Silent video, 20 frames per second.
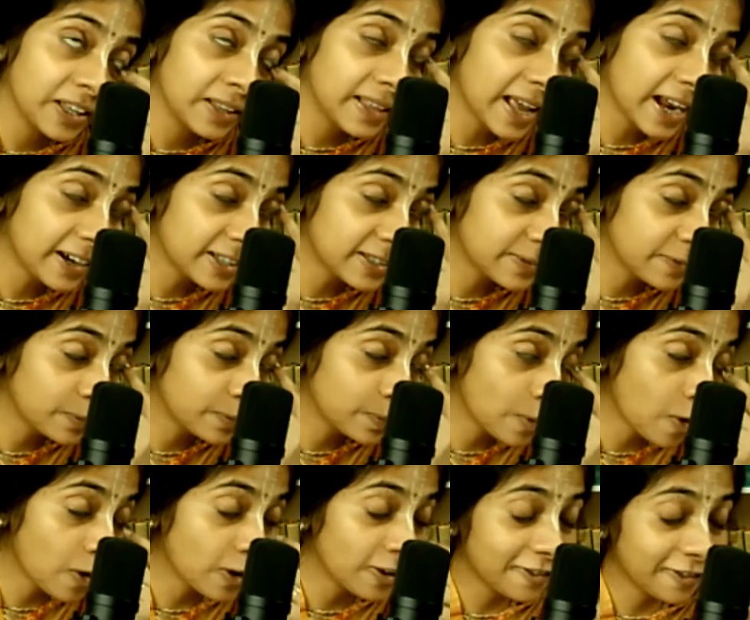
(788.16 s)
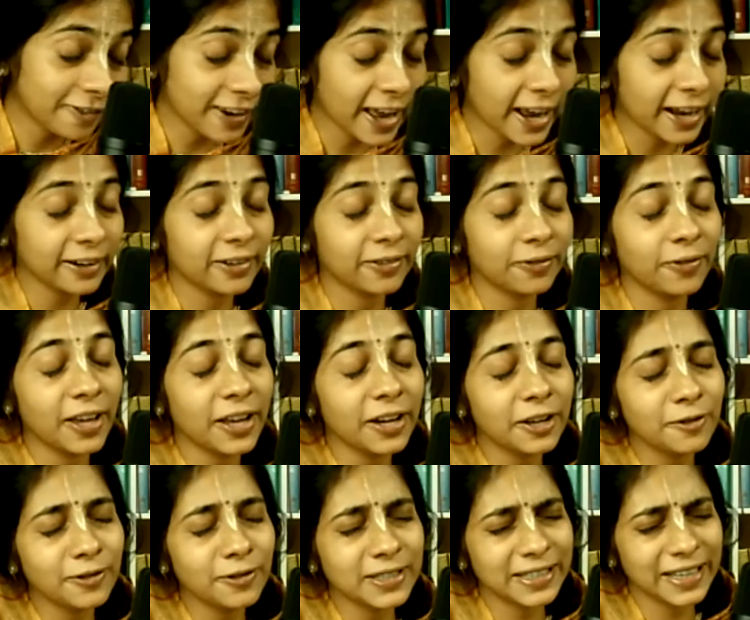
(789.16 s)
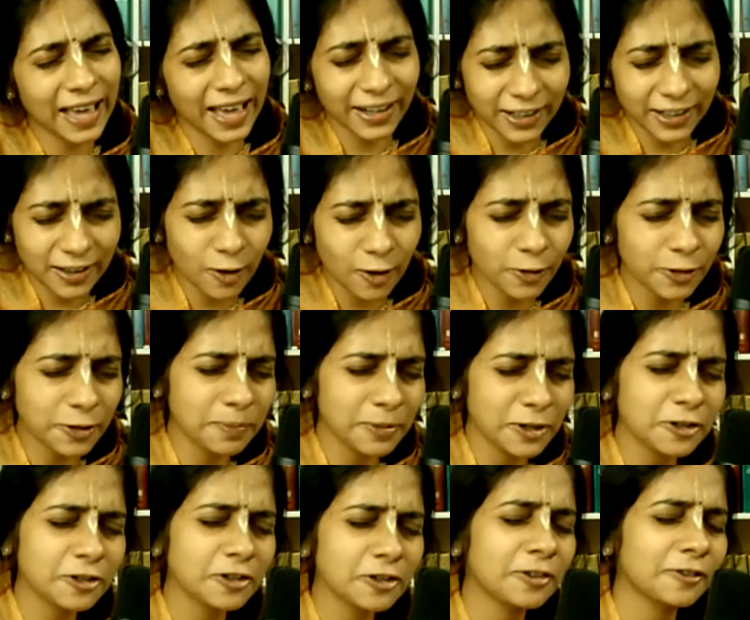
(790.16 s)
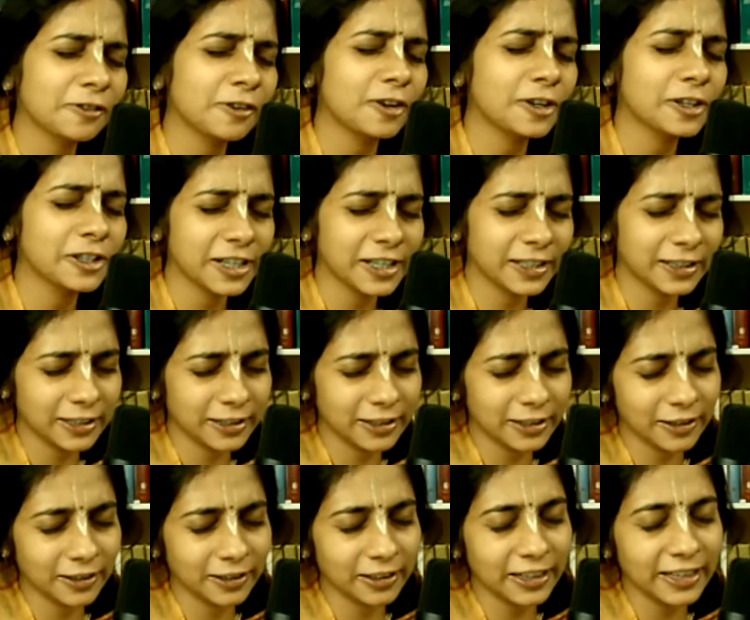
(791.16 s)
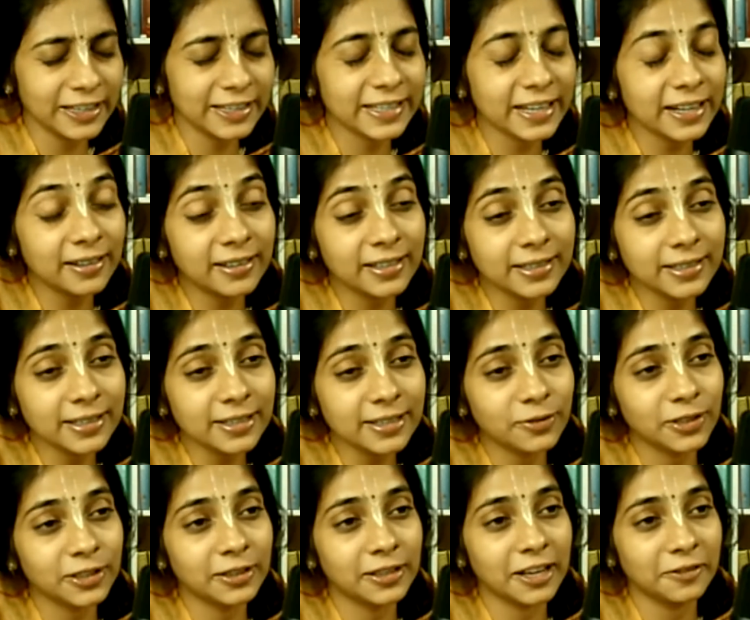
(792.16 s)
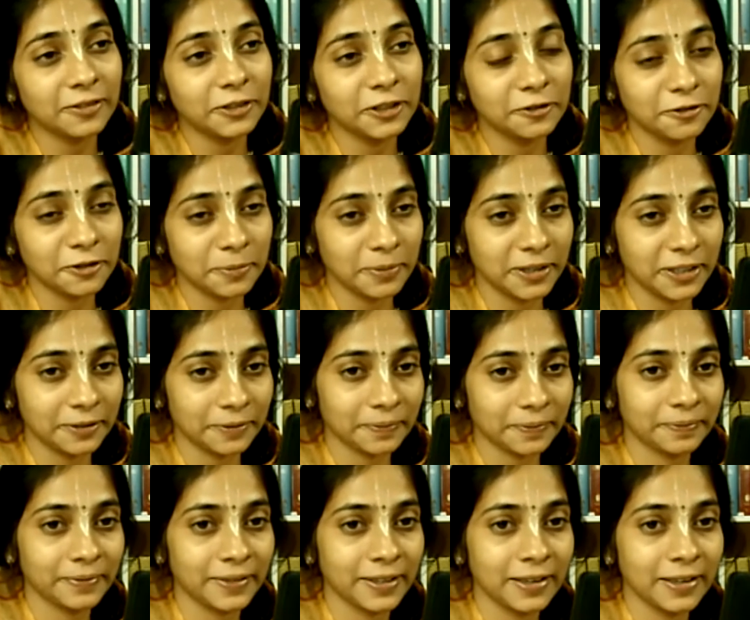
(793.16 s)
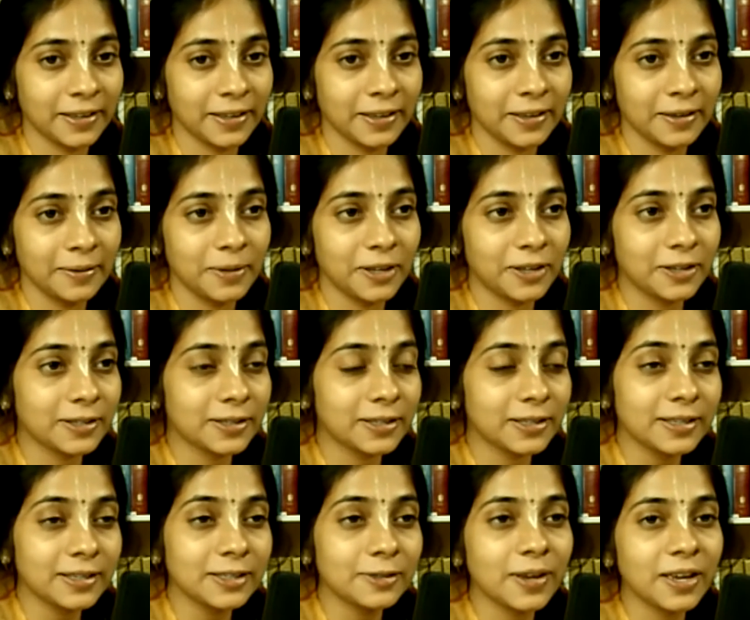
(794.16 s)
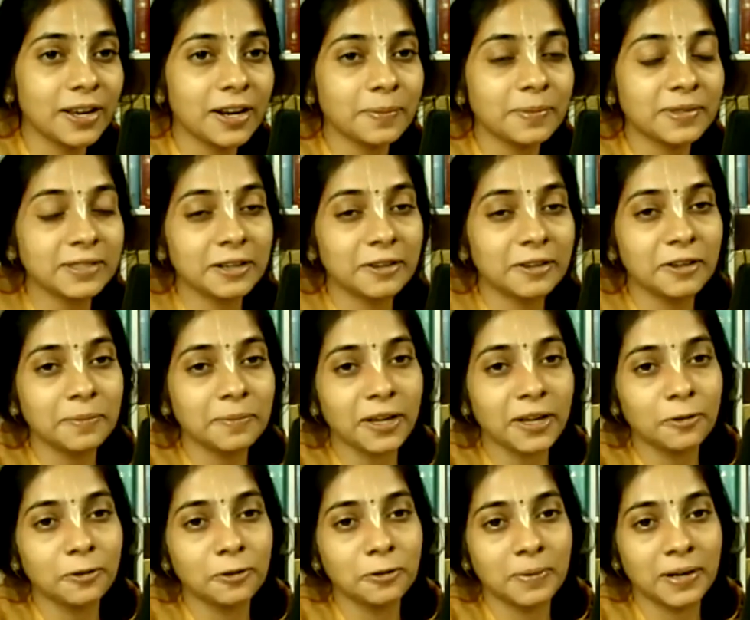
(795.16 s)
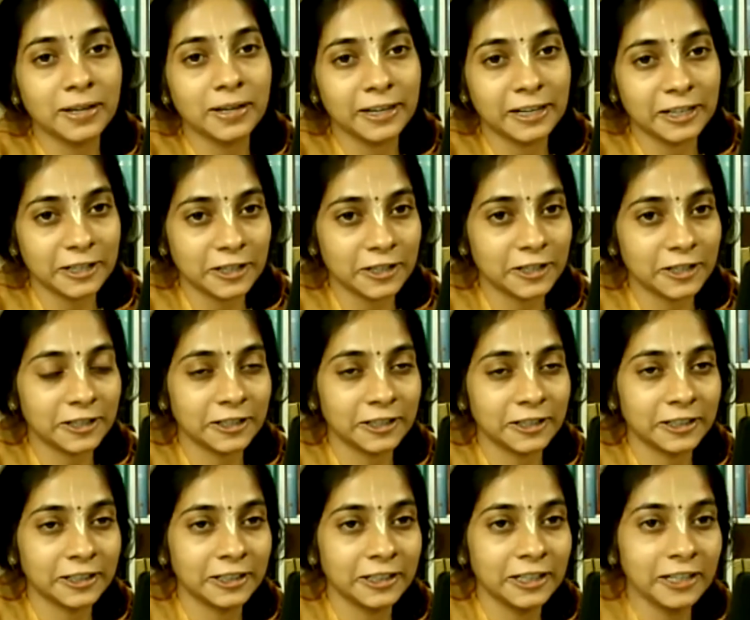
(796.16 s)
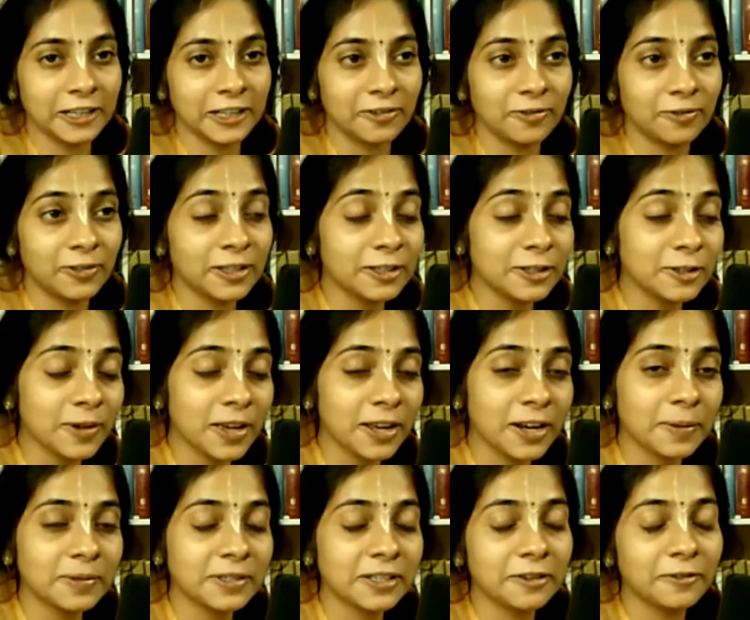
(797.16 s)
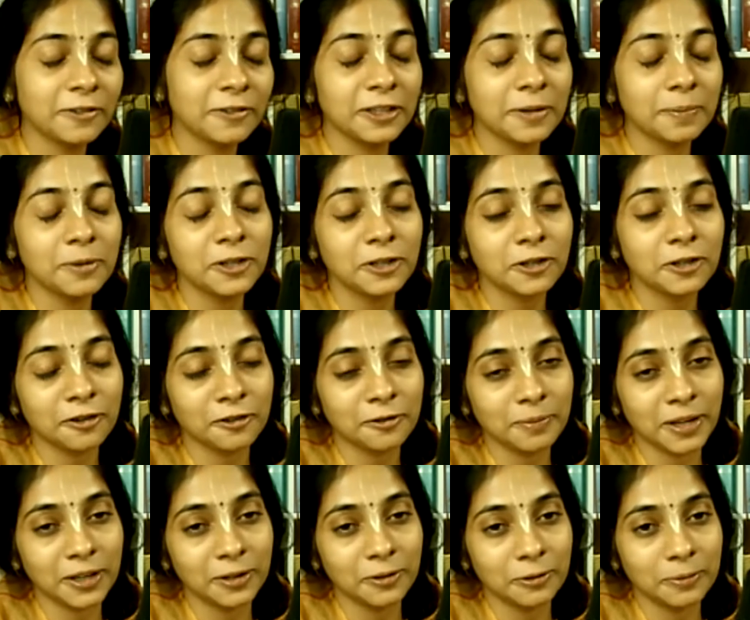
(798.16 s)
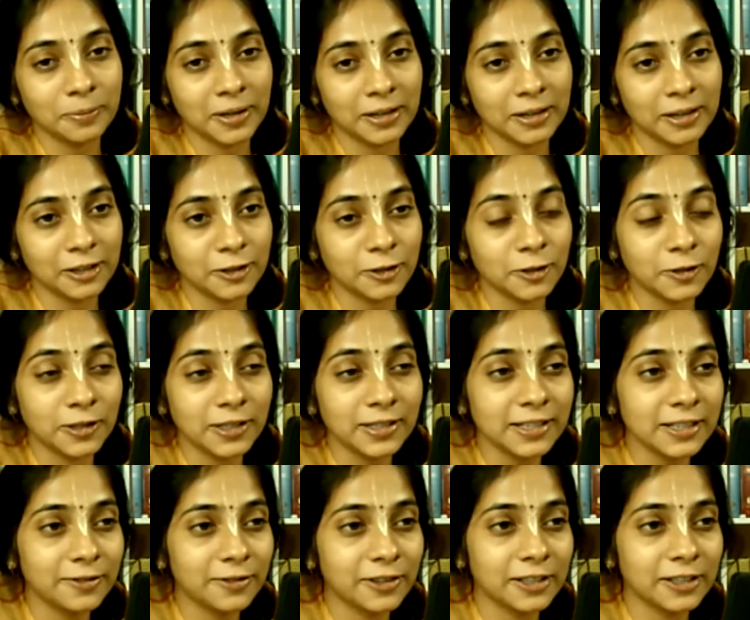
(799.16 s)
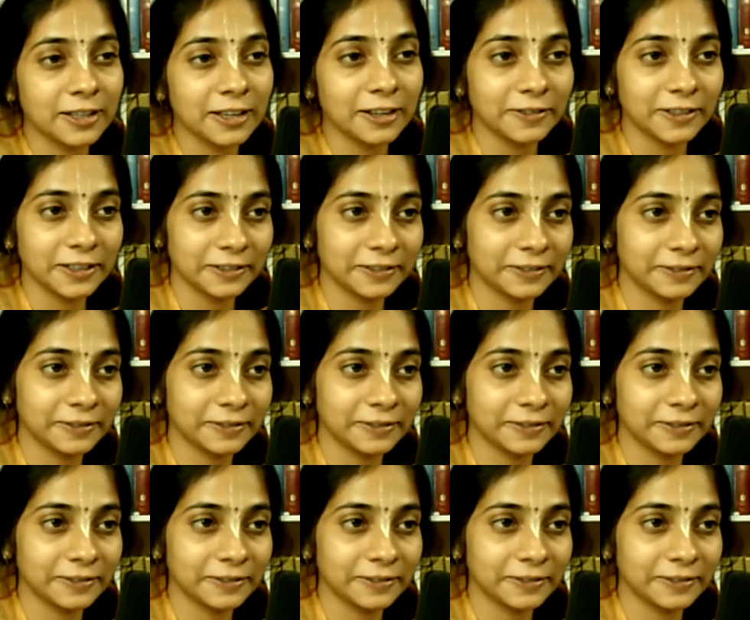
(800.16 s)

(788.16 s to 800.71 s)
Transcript: that small flat where he was carrying out the mission of Lord Chaitanya, he said, this is Vrindavan for me, because this is where I'm serving my Guru Maharaj. This is where I'm serving the mission of my Guru Maharaj. So this is Vrindavan.